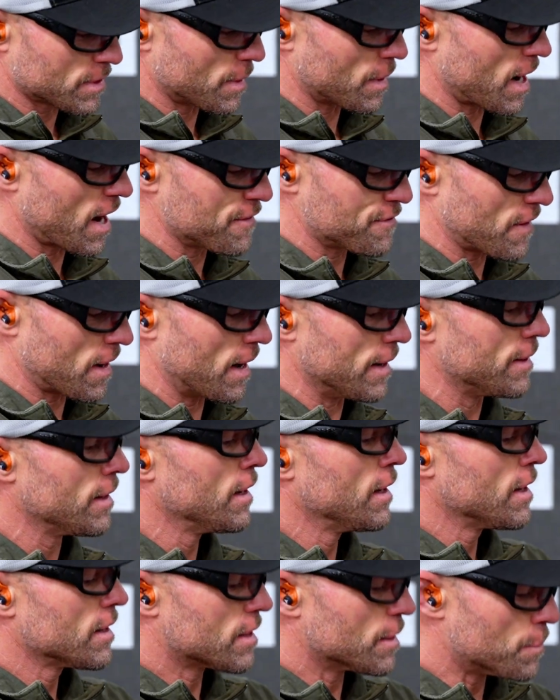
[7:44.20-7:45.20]
I find
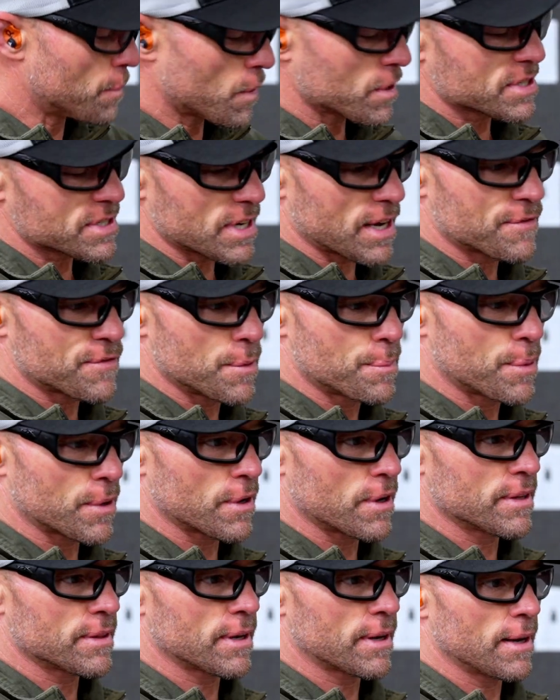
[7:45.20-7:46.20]
the more stuff you
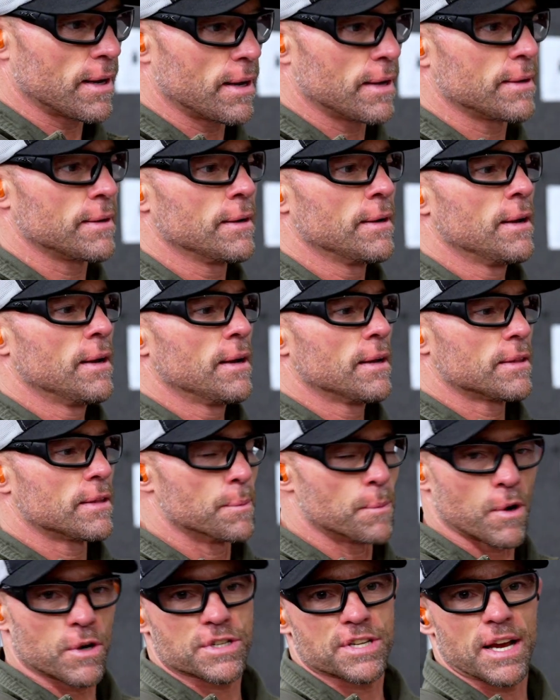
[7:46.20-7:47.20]
put on the gun, the
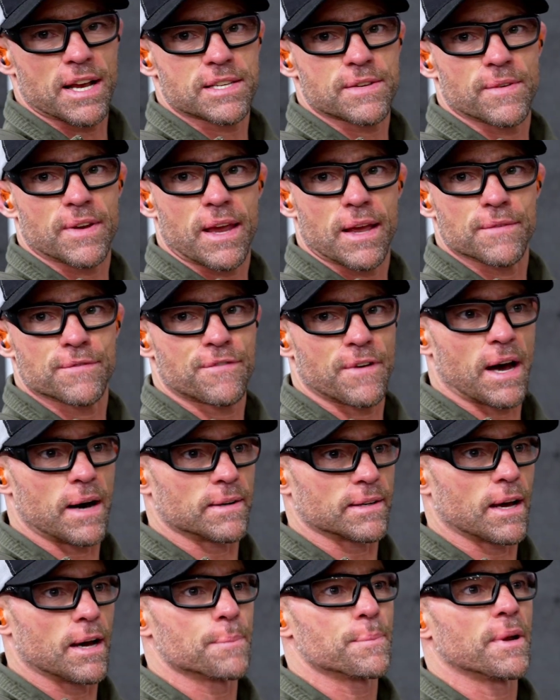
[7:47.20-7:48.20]
more chance of it getting
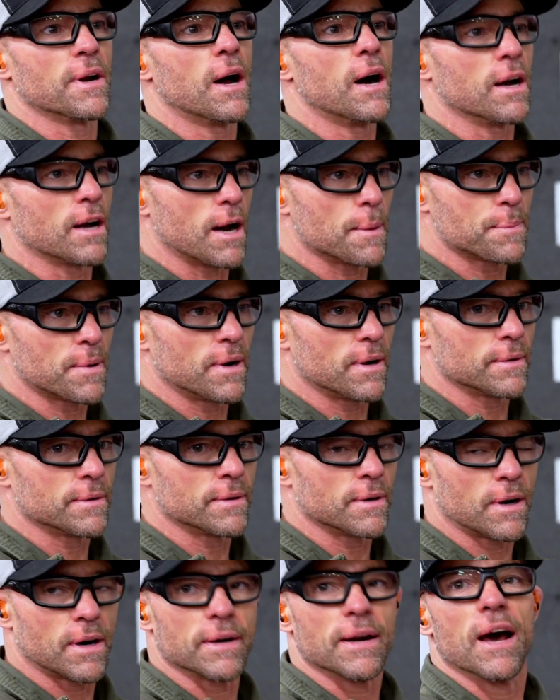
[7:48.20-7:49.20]
fouled up and hung up
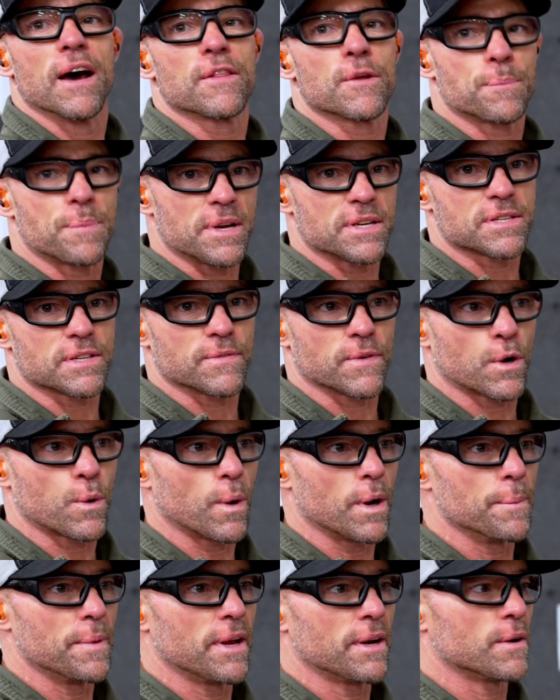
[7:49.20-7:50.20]
on other pieces of
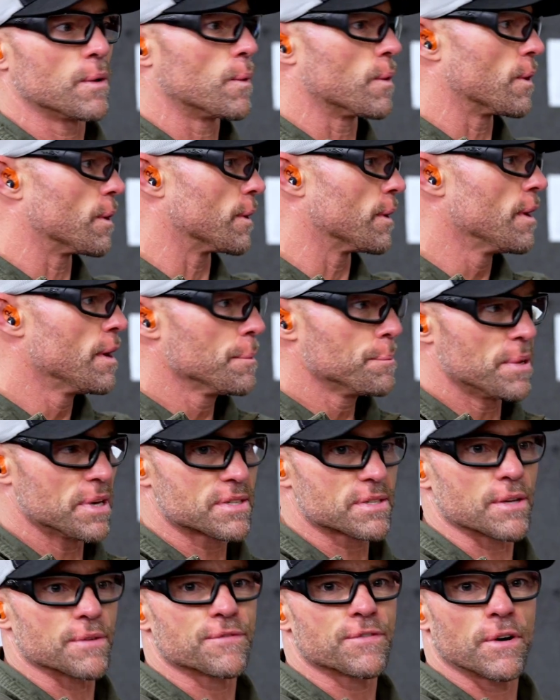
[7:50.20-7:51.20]
equipment or
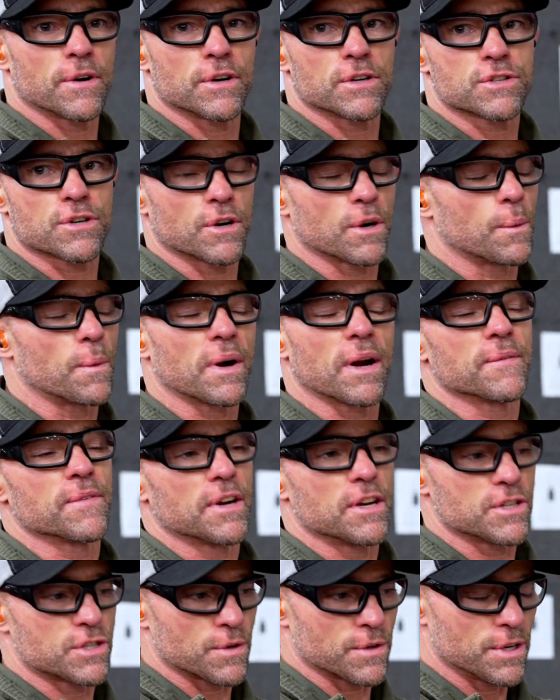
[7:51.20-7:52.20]
pieces of furniture or
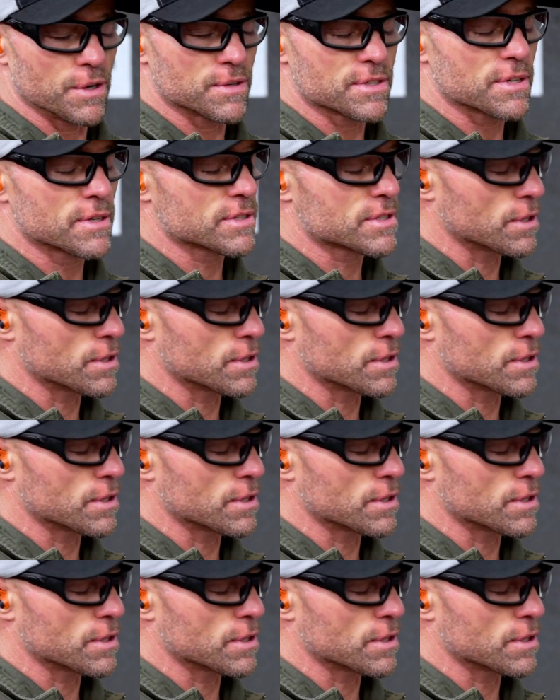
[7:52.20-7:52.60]
whatever it is you're using.